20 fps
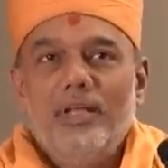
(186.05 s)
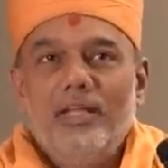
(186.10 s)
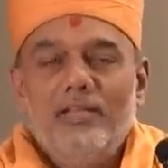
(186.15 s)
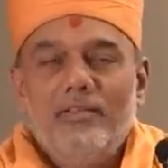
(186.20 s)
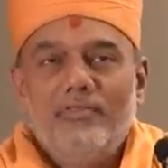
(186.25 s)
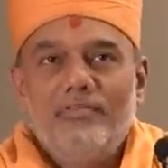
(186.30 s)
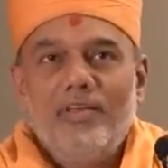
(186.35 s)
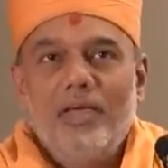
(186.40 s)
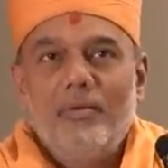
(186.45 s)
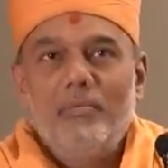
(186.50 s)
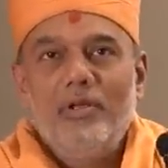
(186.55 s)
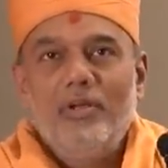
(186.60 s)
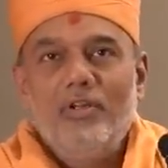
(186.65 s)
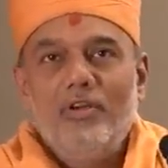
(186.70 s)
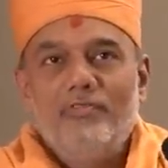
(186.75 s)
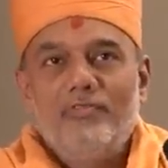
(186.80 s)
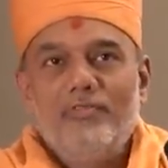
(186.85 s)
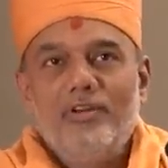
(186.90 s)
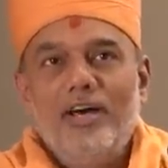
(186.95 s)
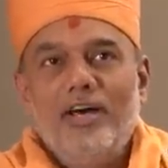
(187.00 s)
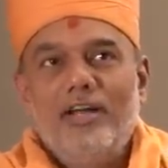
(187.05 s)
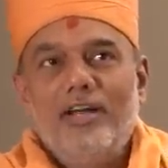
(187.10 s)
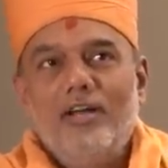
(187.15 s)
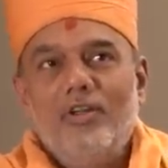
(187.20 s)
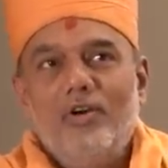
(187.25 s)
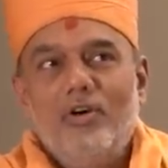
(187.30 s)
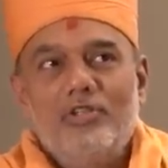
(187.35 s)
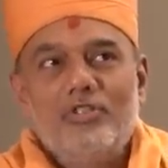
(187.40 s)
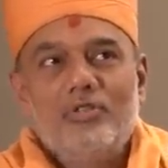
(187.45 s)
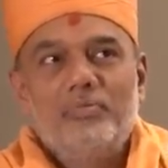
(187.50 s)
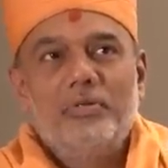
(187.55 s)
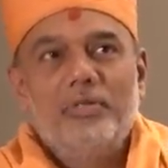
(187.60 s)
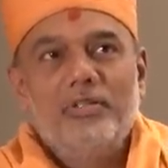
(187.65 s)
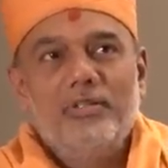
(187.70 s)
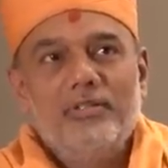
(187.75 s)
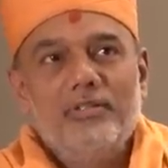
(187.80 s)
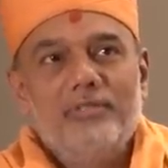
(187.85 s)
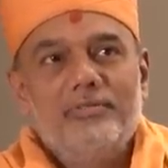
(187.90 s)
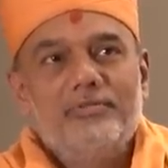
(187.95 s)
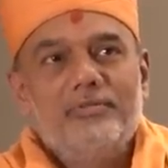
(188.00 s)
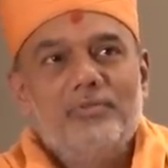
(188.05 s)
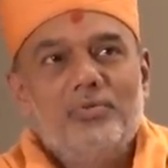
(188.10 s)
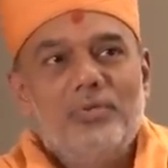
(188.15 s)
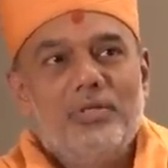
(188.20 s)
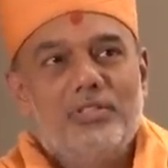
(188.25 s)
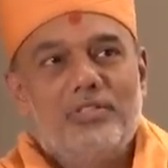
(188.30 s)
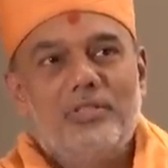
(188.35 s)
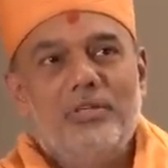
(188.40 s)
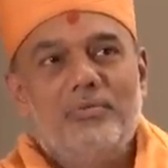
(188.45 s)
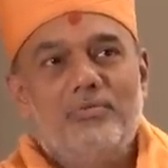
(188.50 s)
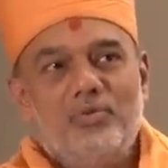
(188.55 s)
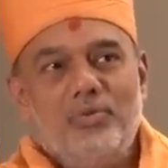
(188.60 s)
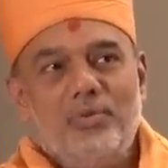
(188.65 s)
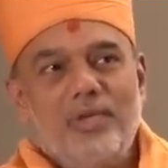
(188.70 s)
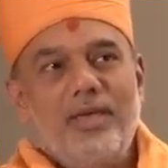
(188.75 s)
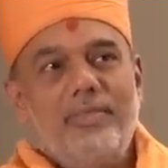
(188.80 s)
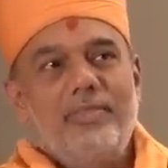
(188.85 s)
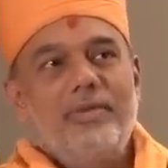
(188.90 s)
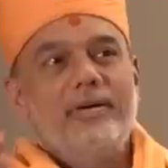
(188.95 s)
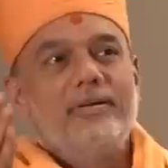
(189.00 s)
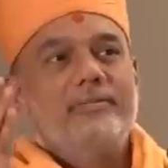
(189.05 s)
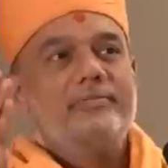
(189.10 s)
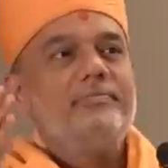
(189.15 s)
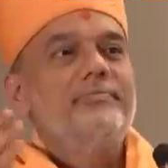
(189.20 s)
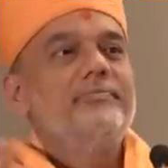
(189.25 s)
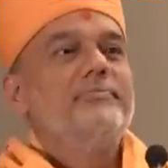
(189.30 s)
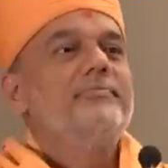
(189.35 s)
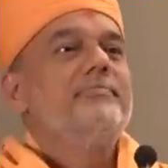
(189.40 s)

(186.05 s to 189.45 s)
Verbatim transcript: and the family of Narayana Hospital who has come together